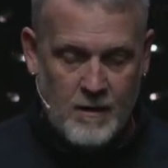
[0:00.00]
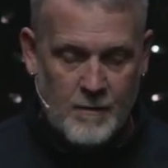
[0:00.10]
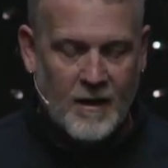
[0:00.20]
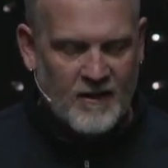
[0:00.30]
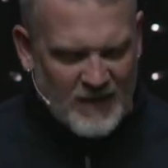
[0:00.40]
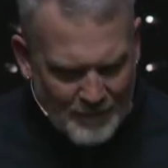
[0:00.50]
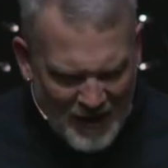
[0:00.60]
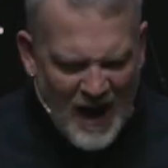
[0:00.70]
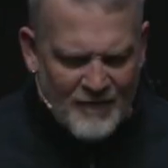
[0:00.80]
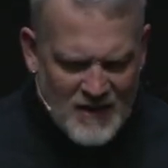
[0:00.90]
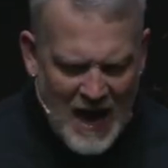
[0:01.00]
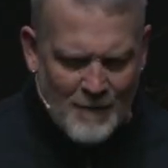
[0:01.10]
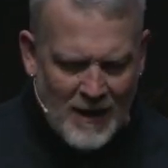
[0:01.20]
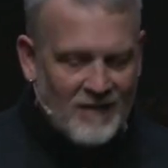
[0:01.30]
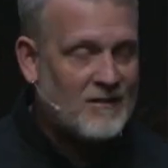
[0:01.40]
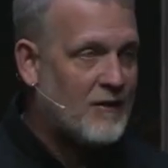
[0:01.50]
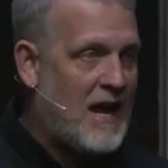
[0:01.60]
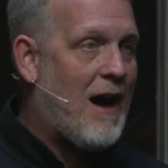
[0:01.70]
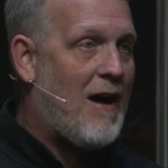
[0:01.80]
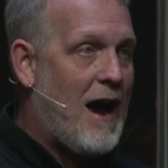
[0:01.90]
Because I'm loved not based on
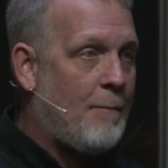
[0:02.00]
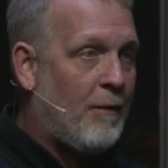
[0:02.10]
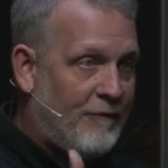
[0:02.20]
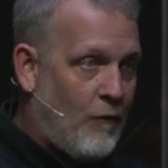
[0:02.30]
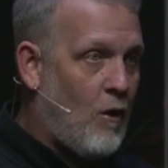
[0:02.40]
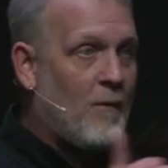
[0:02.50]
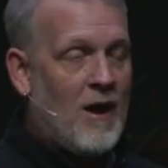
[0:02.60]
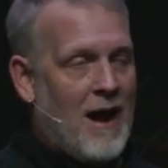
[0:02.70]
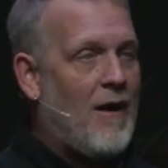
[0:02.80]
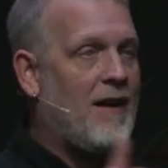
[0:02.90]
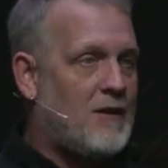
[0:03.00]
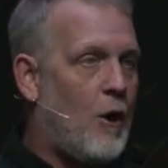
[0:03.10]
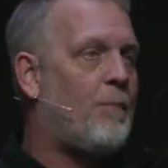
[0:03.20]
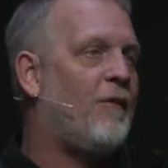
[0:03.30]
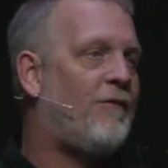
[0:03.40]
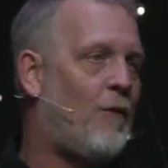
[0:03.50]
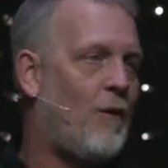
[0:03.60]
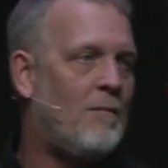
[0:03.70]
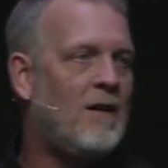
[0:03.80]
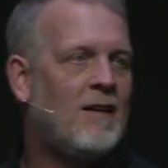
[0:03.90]
how I perform or how I don't
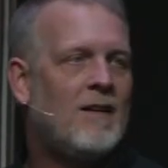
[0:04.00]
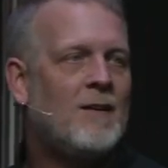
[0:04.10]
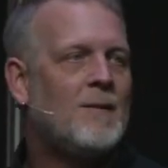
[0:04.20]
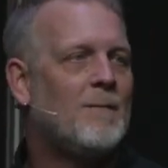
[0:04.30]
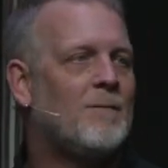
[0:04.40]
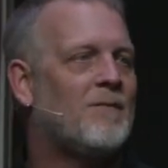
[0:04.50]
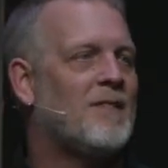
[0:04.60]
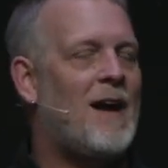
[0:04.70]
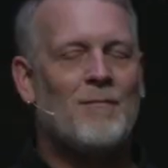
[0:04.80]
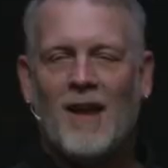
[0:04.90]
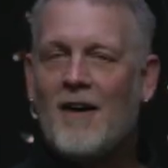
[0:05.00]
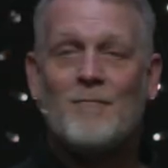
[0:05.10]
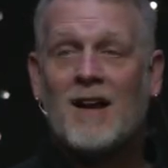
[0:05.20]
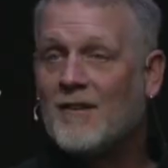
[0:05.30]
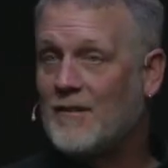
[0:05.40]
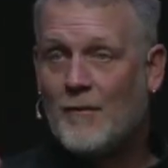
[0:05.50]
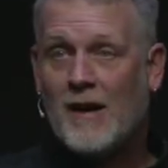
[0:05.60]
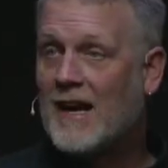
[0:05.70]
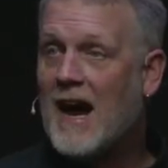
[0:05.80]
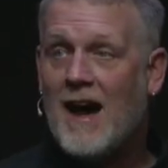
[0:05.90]
perform. I'm loved because of
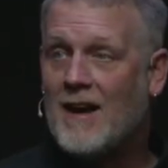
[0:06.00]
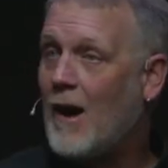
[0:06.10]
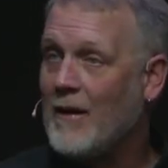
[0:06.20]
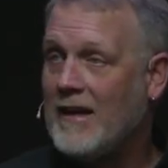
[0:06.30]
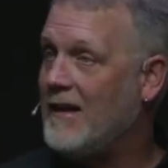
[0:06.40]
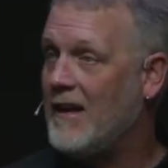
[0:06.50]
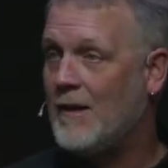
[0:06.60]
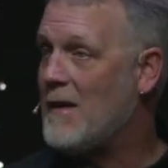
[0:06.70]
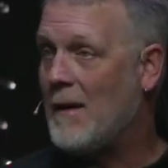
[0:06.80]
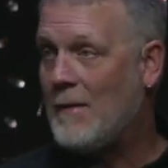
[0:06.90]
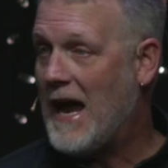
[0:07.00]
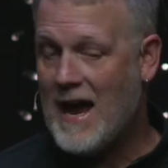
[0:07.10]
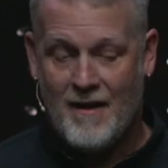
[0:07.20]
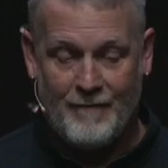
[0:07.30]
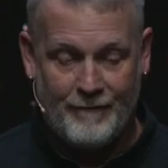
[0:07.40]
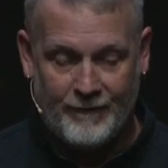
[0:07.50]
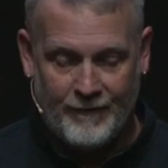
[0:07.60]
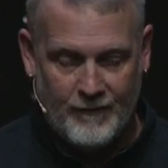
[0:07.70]
what God already did on my behalf.